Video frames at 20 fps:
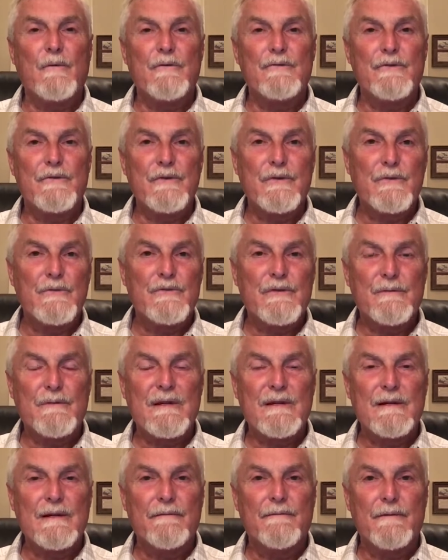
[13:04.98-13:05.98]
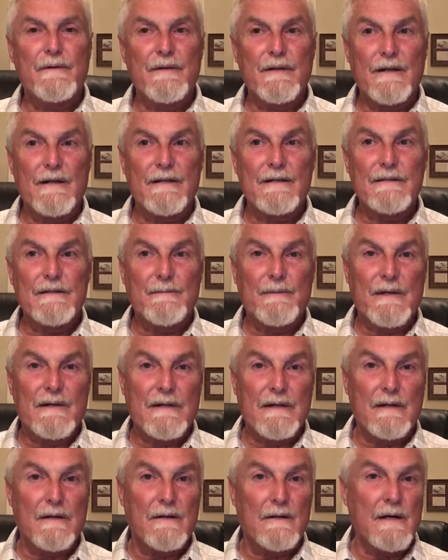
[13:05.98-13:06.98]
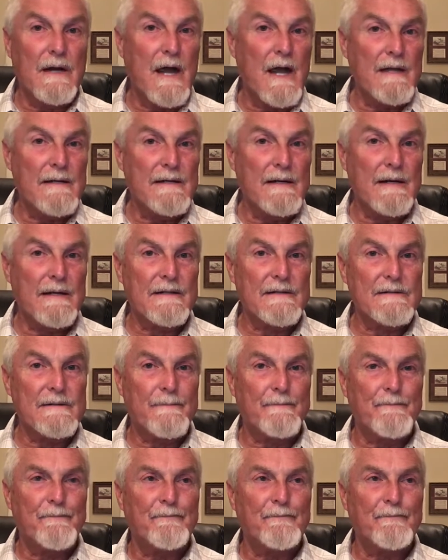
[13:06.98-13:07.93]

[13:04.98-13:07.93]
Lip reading: words are used to mean different things depending on context.